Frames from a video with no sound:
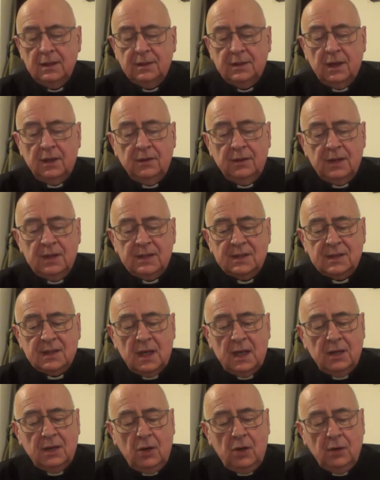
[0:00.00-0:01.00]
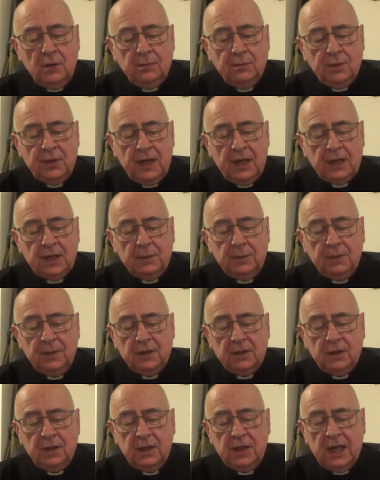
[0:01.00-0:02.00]
there is an
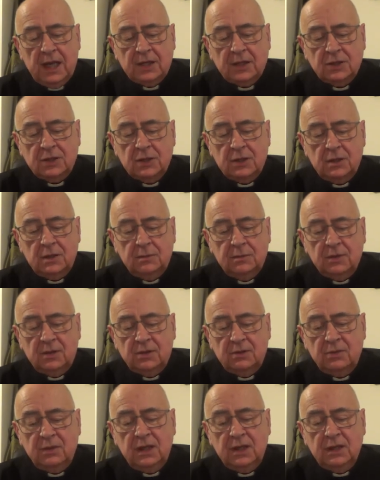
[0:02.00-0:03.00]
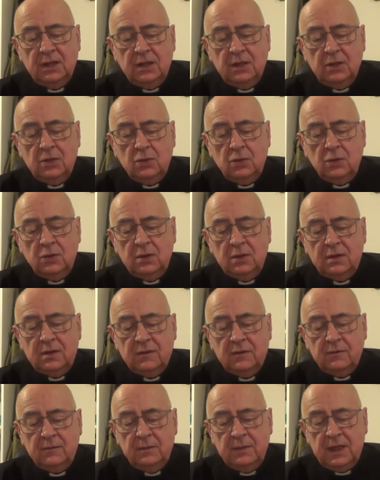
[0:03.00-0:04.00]
unbreakable connection between the
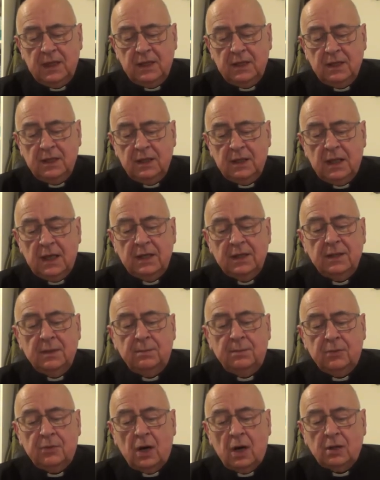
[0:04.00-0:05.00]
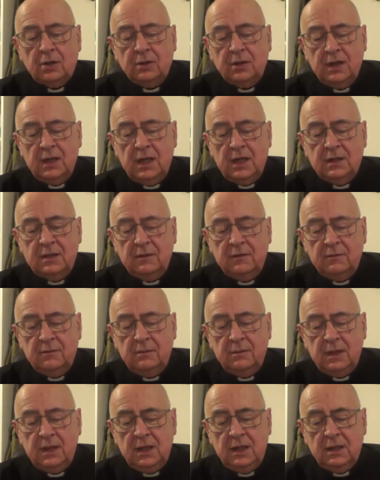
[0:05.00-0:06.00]
unitive meaning and the procreative
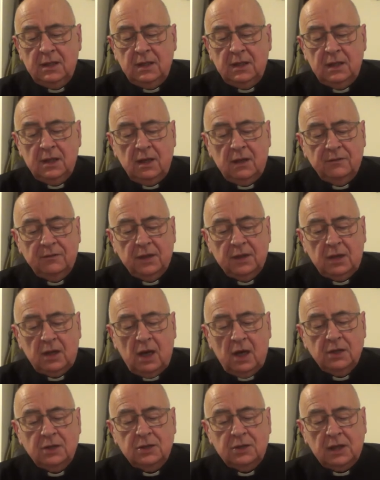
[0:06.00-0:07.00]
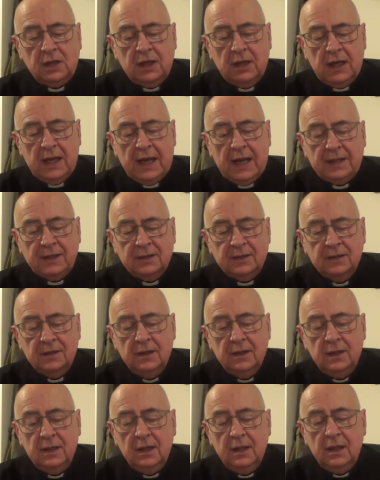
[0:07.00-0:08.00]
meaning of the conjugal act,
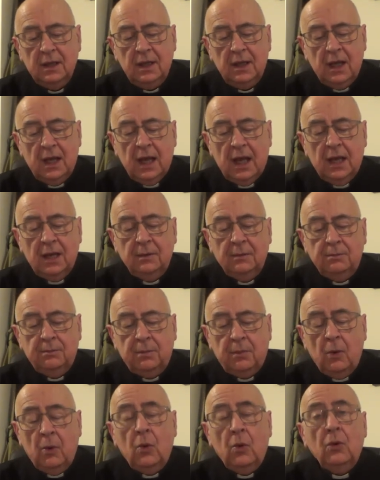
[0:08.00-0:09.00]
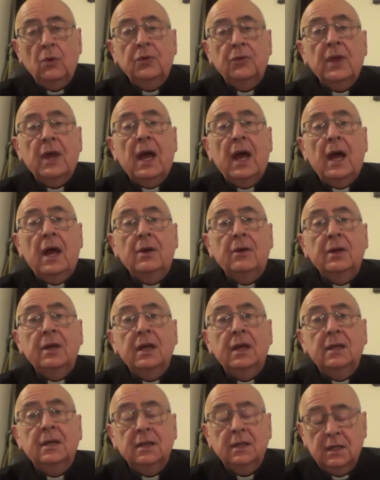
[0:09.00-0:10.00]
and both are
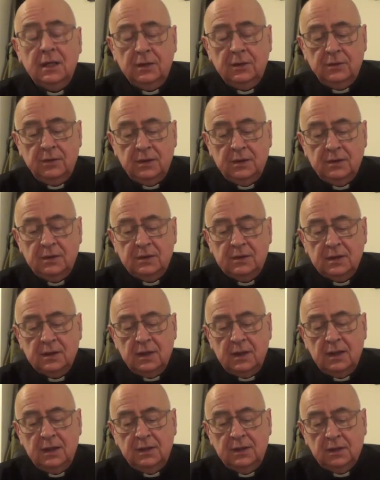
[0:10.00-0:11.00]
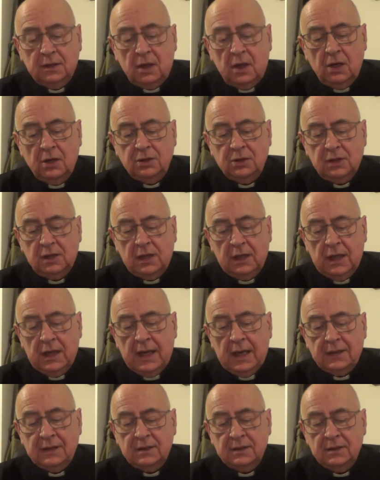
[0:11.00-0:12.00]
inherent in the conjugal
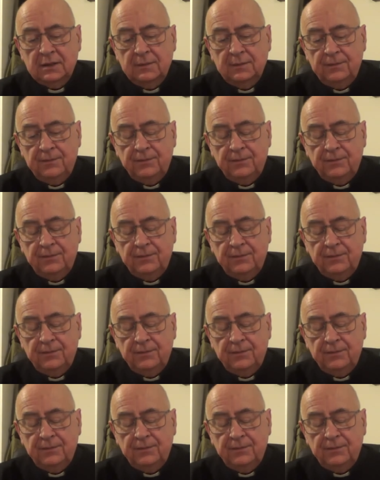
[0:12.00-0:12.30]
act.